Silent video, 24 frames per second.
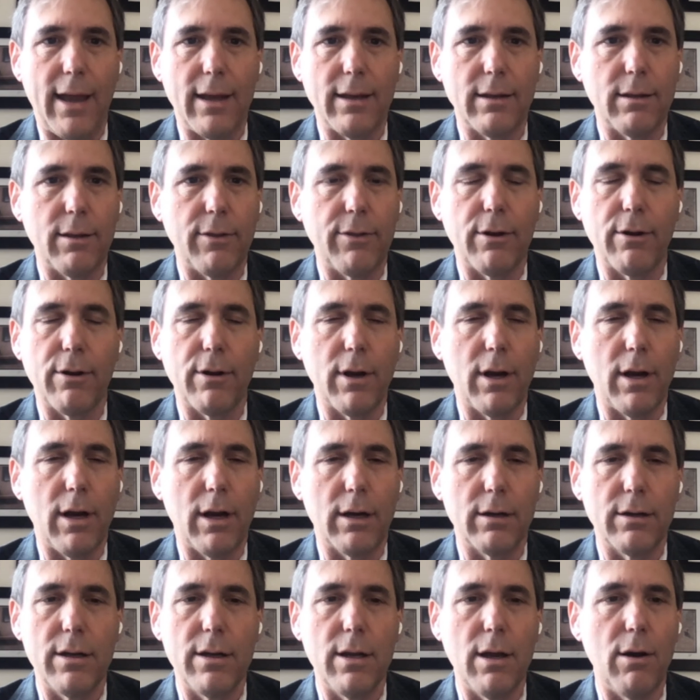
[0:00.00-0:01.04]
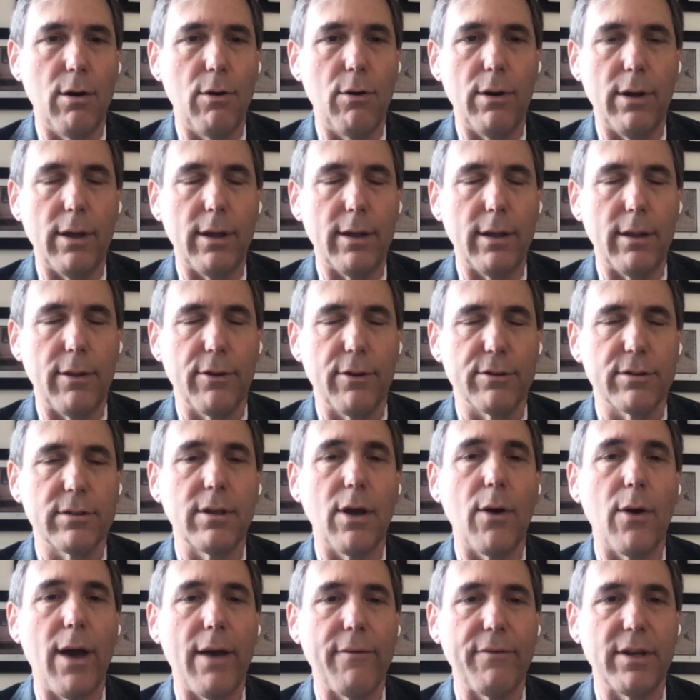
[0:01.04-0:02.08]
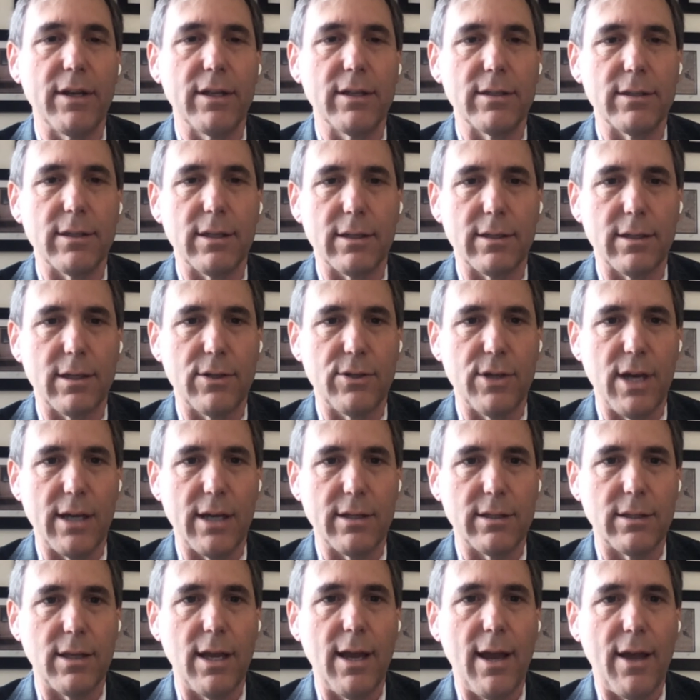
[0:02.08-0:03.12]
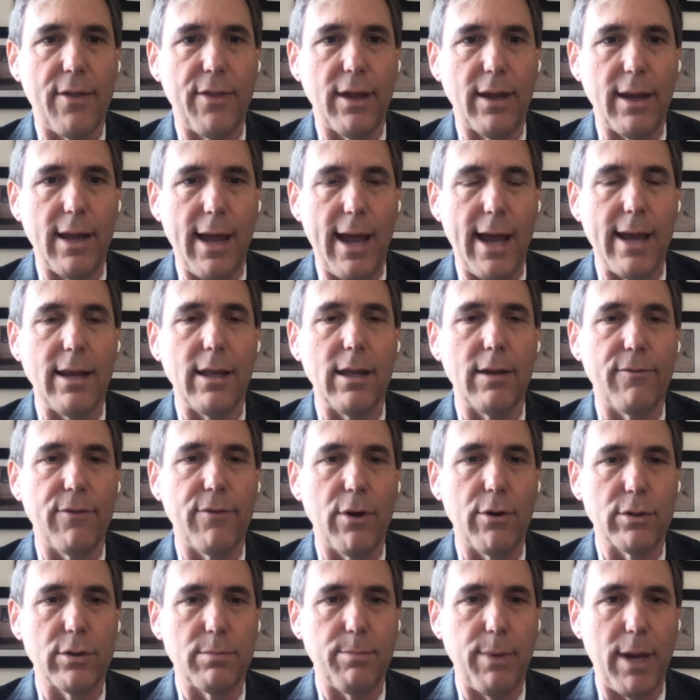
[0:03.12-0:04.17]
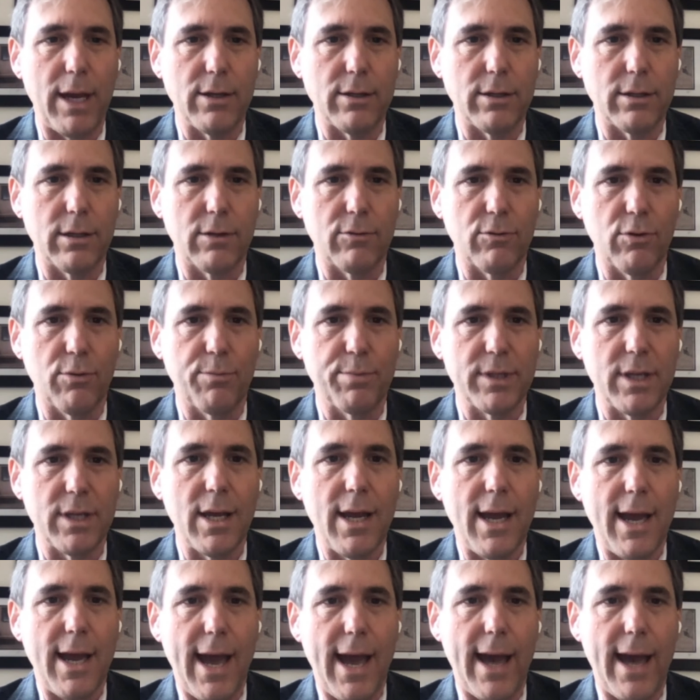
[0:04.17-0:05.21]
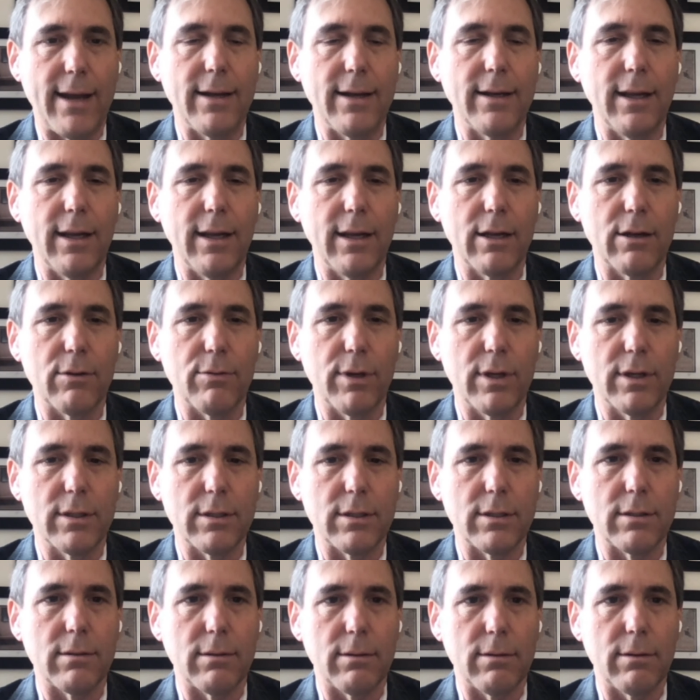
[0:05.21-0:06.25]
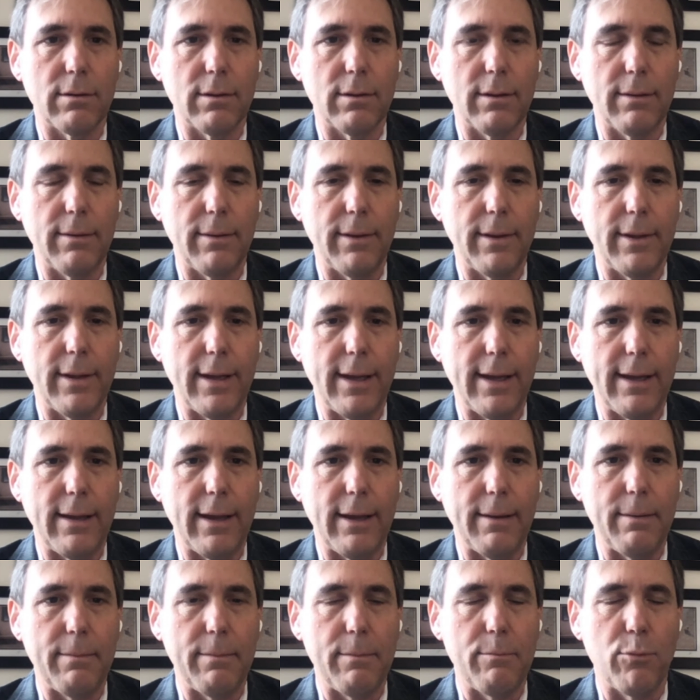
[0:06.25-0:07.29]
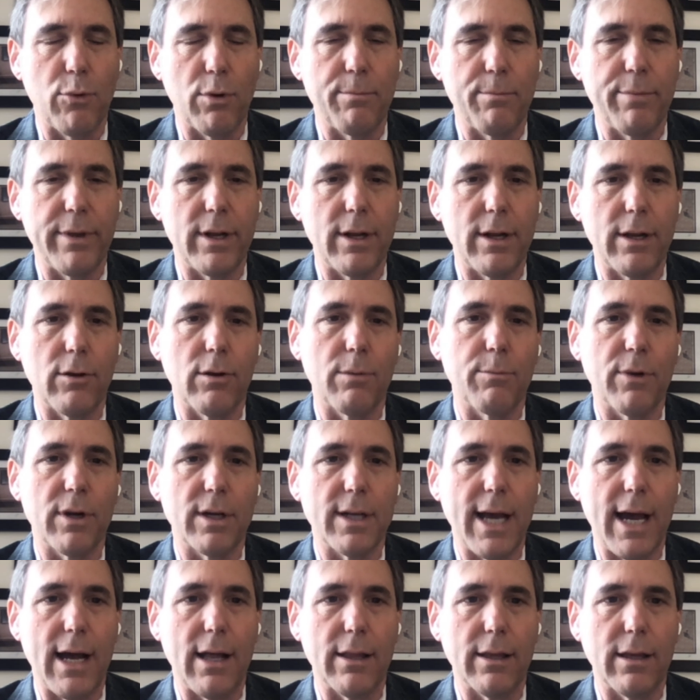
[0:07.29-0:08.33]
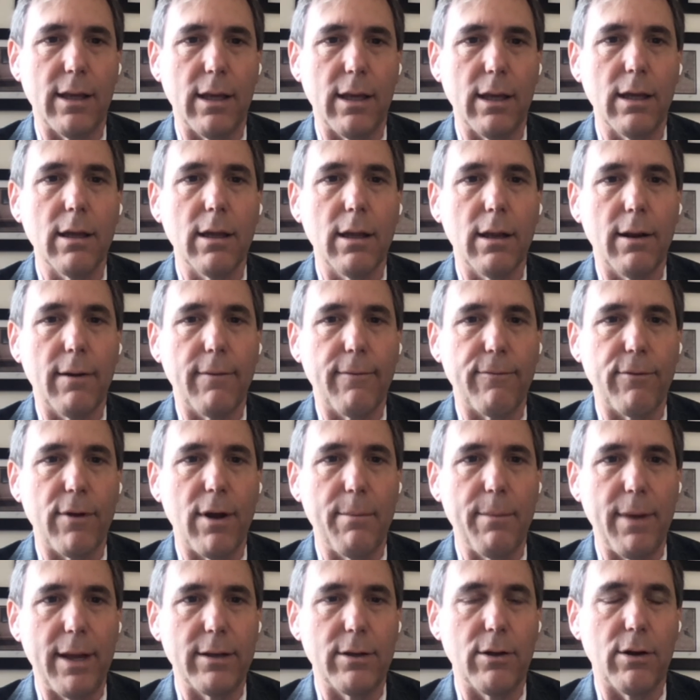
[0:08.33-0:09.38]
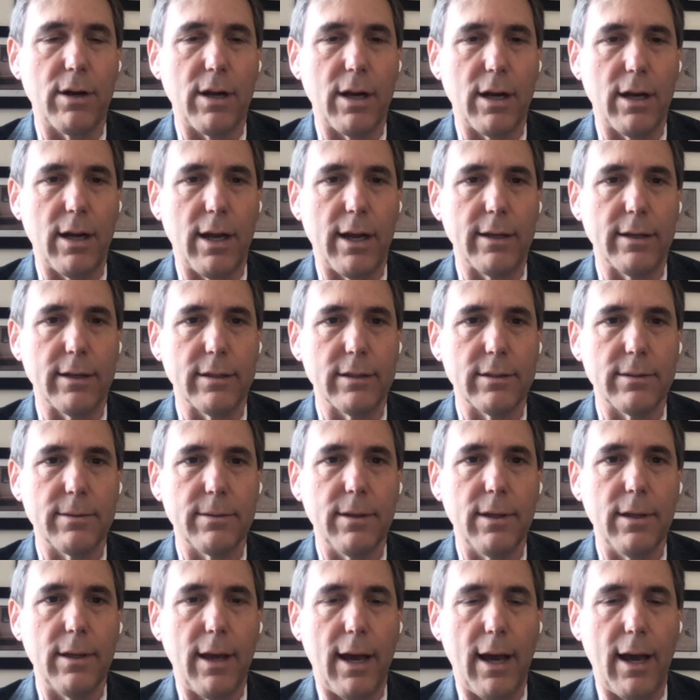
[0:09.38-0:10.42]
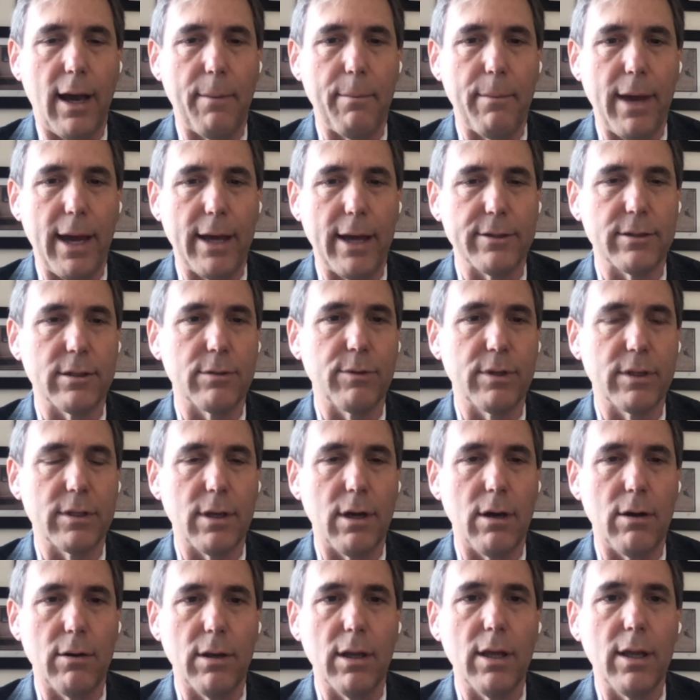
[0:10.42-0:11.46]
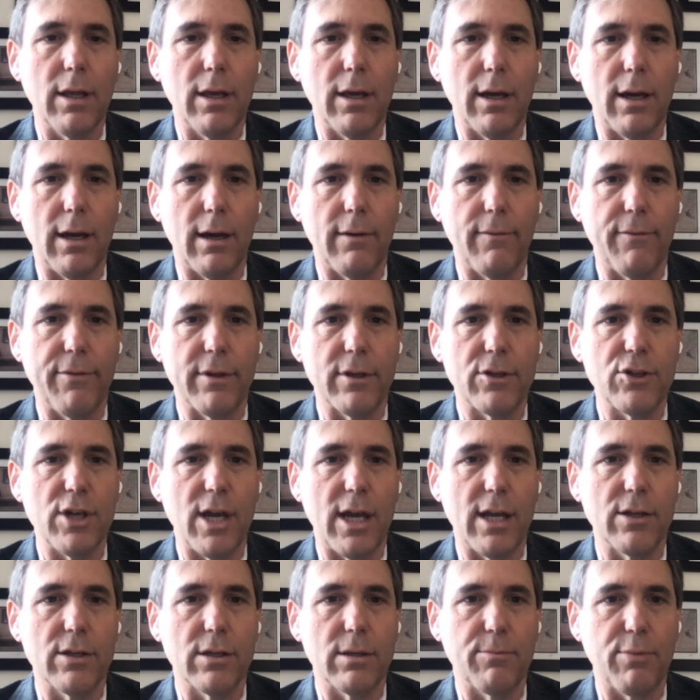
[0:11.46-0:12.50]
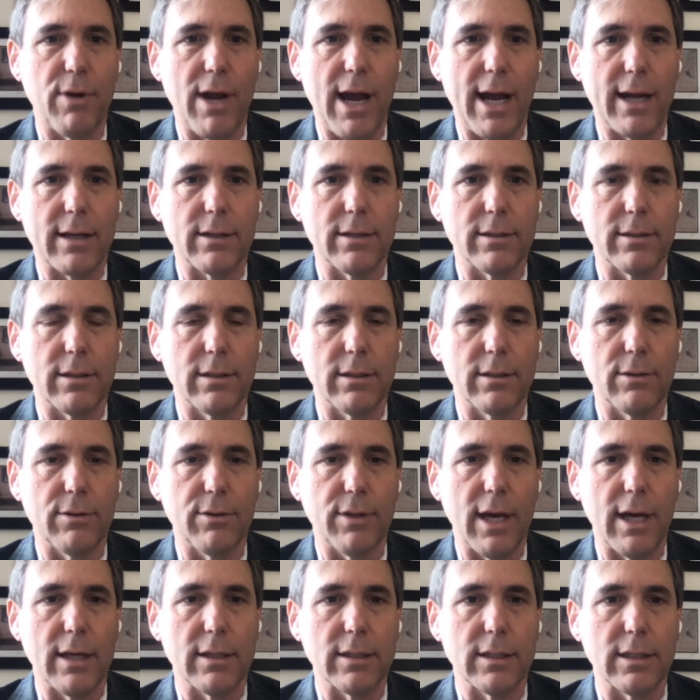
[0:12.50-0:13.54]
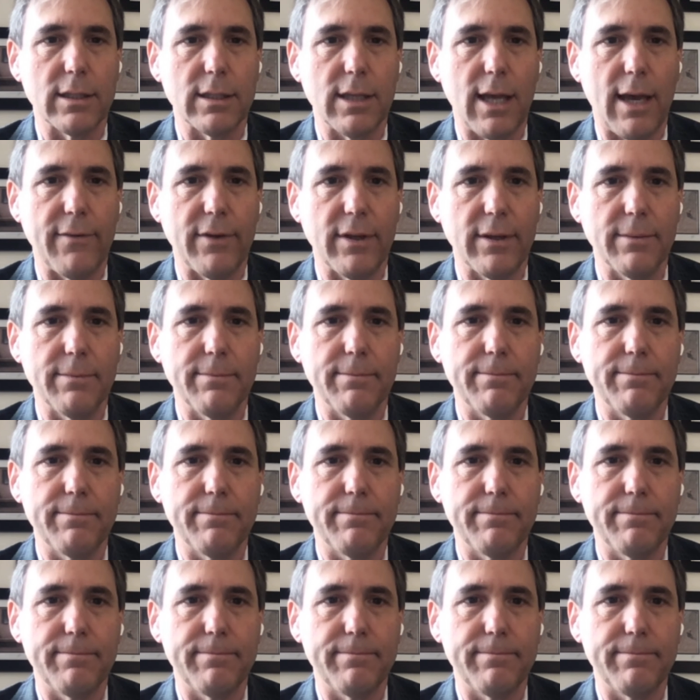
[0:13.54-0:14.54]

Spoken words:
And there's no evidence to suggest that any of those patient groups had an increased morbidity or mortality from endocarditis as a result of the change in practice in 2007.